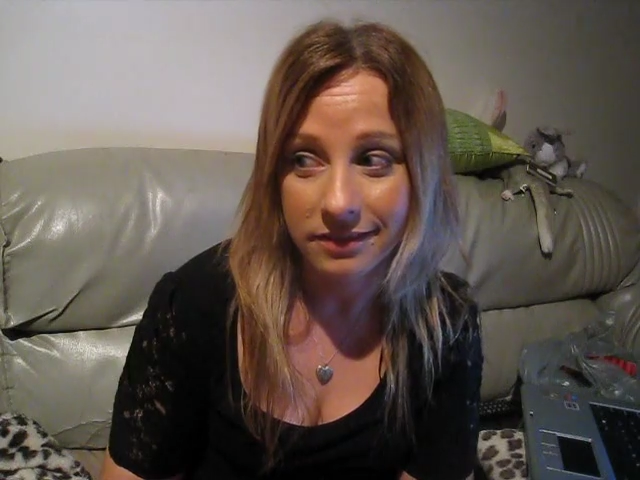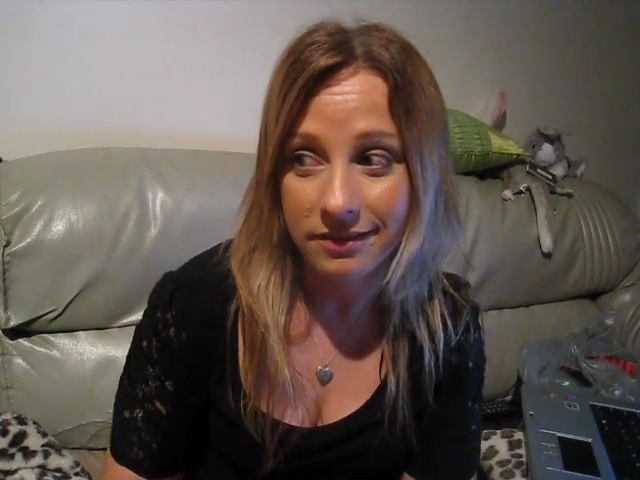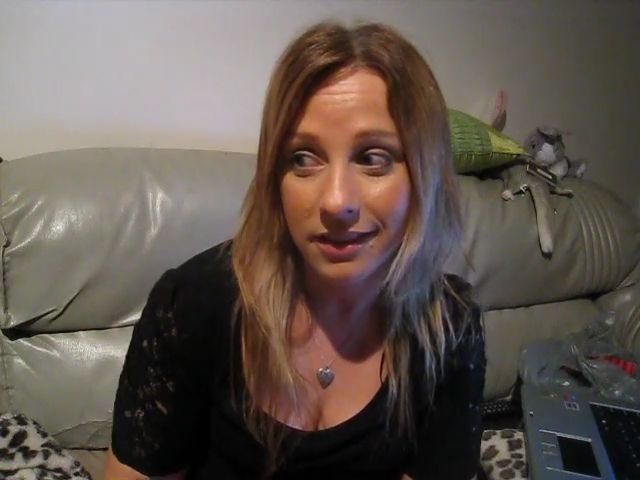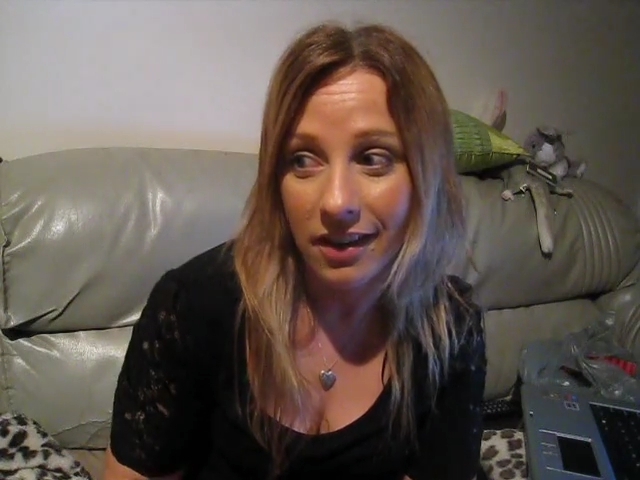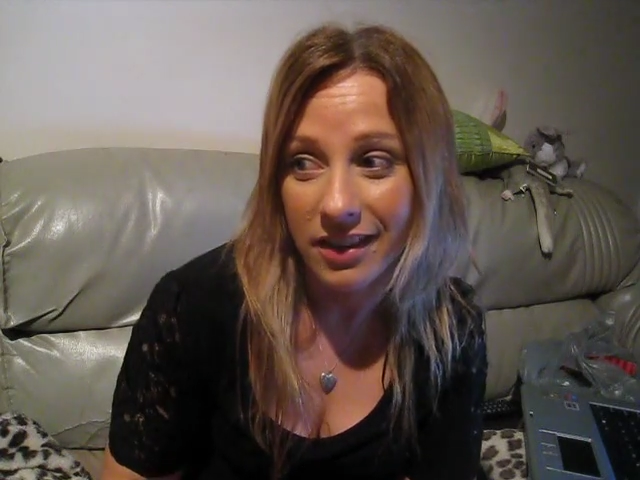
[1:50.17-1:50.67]

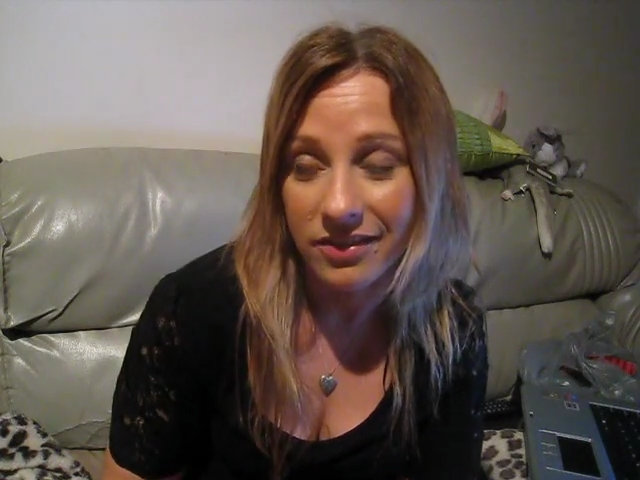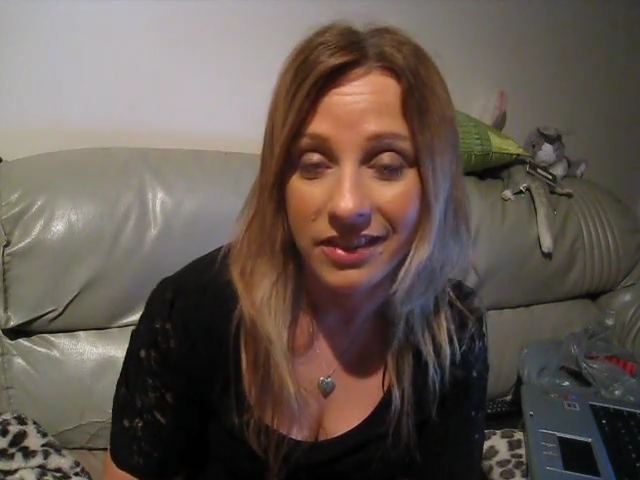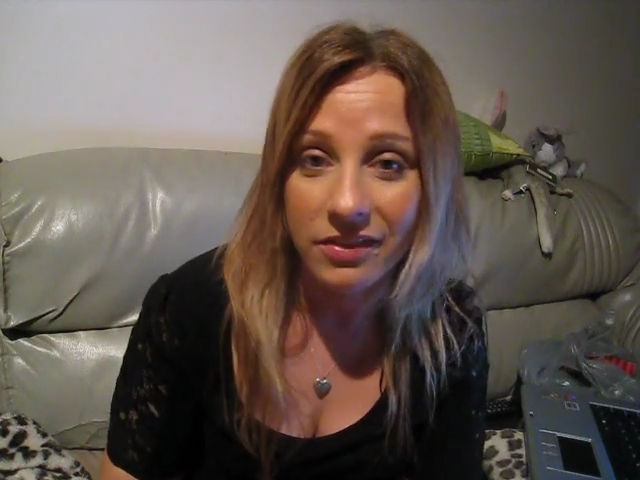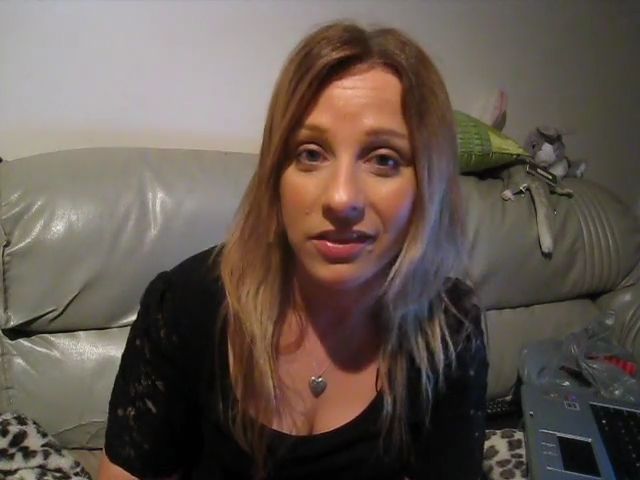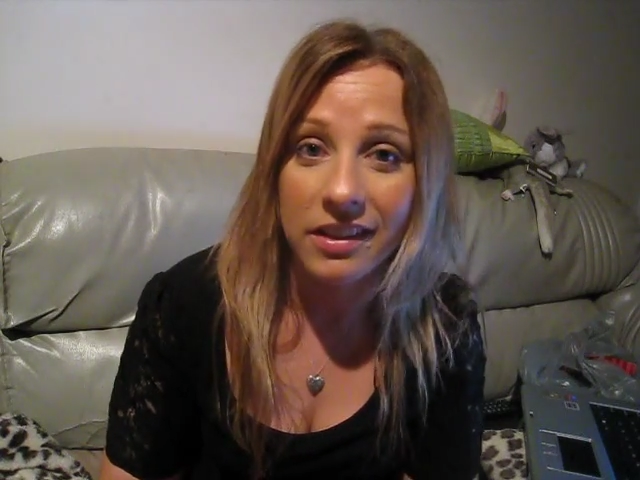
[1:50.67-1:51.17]
kind of
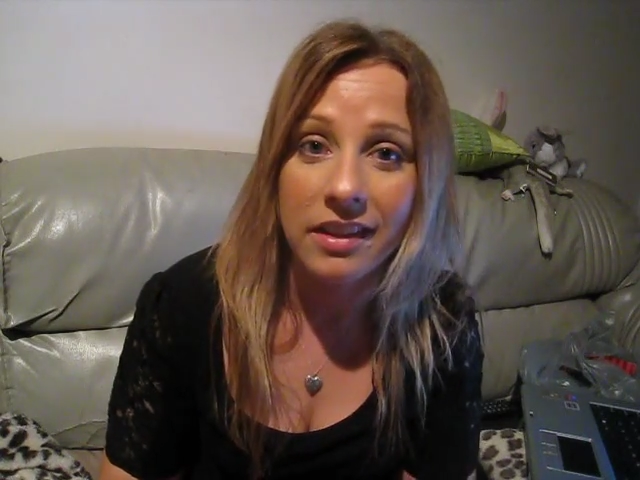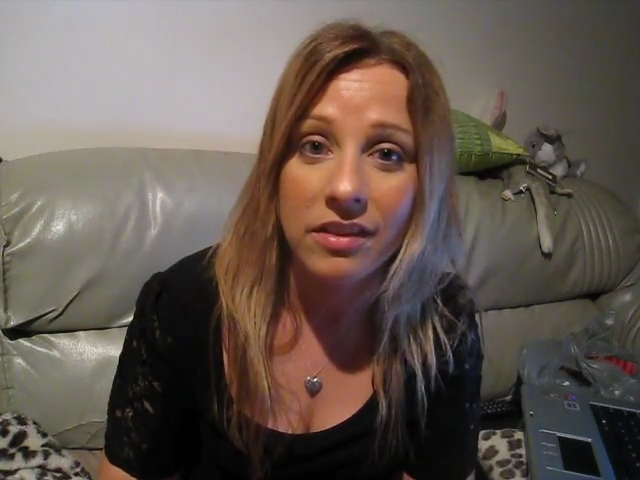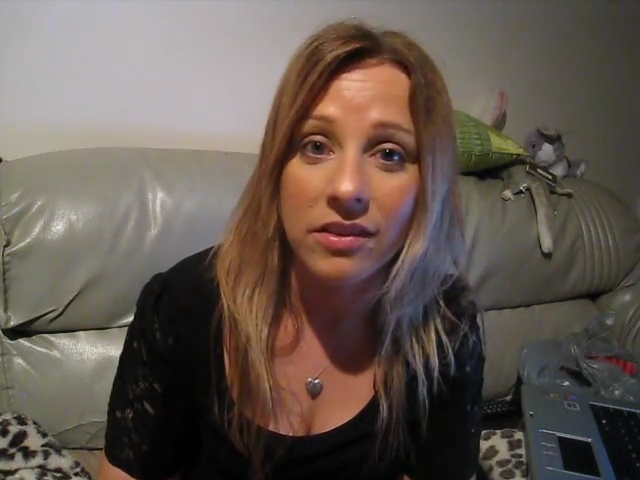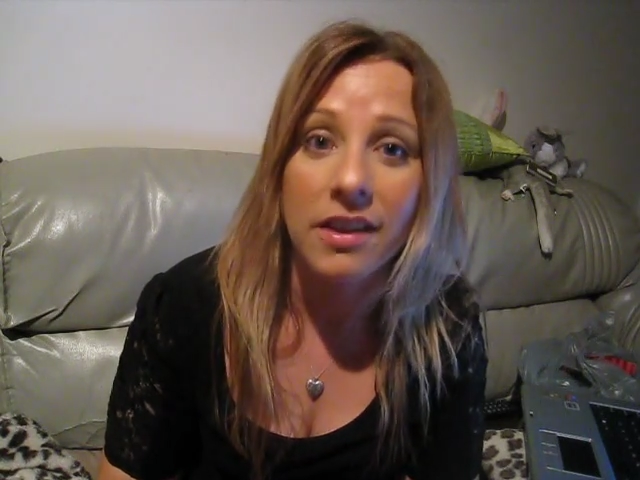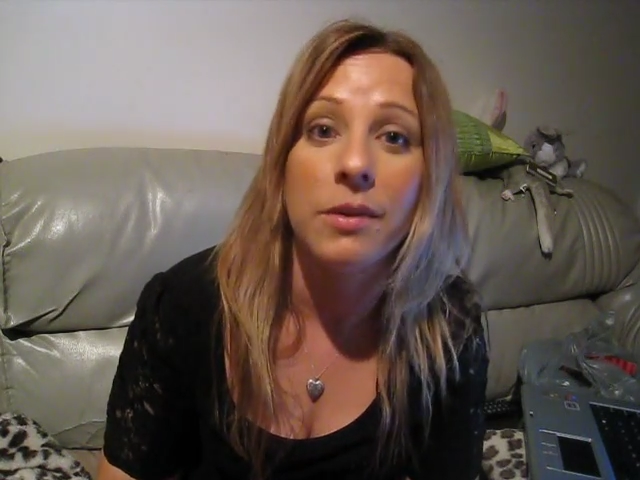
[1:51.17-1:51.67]
never really
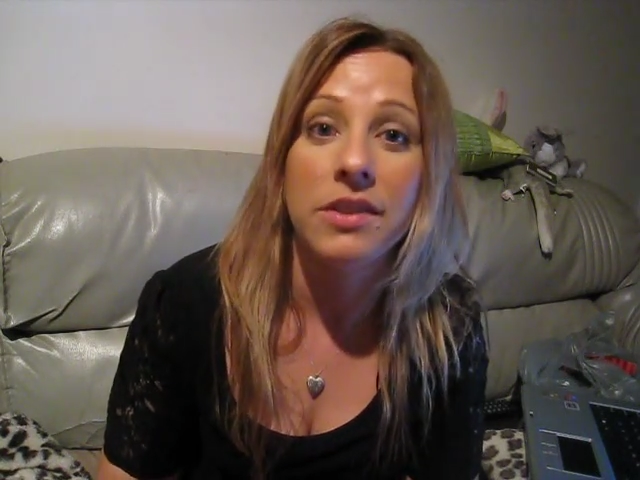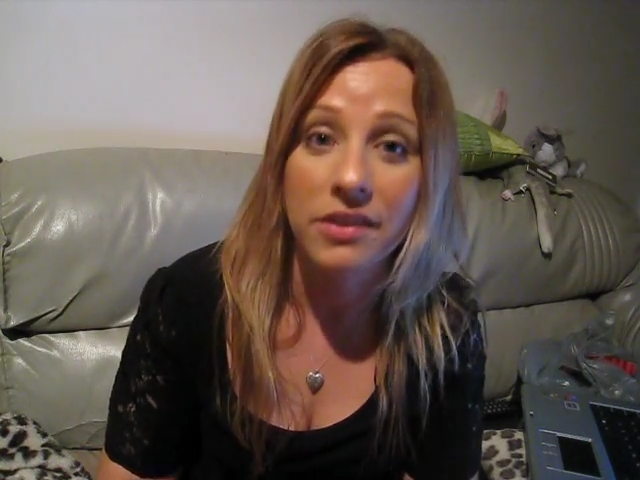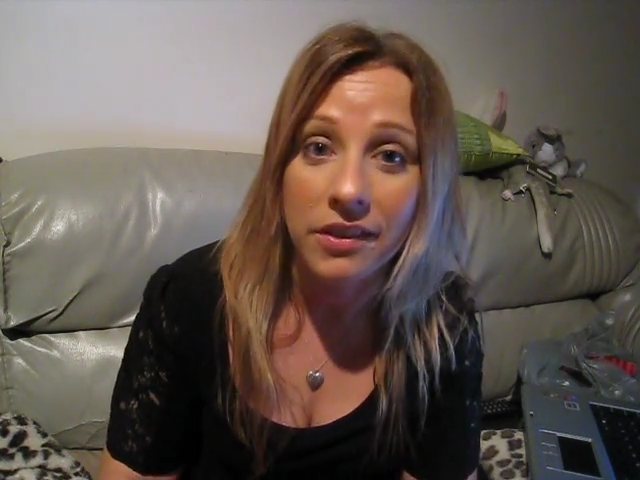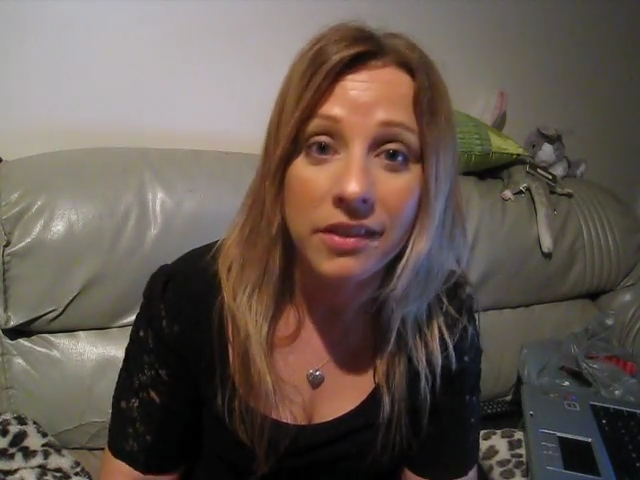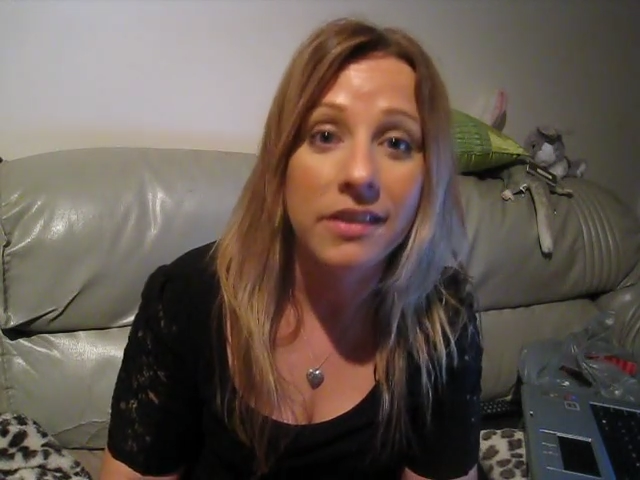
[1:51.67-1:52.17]
thought I would
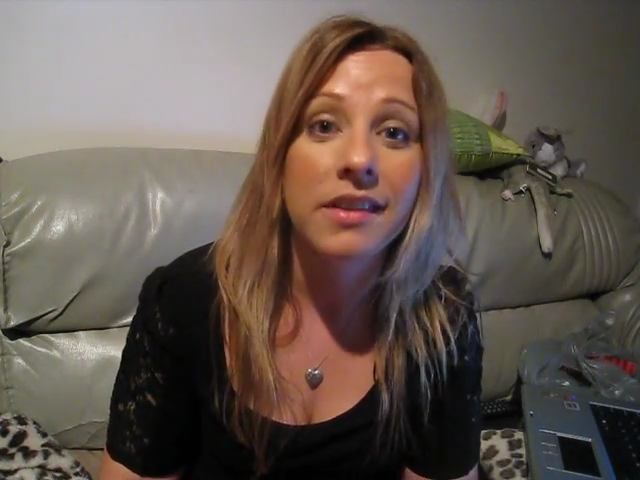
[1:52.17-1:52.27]
do.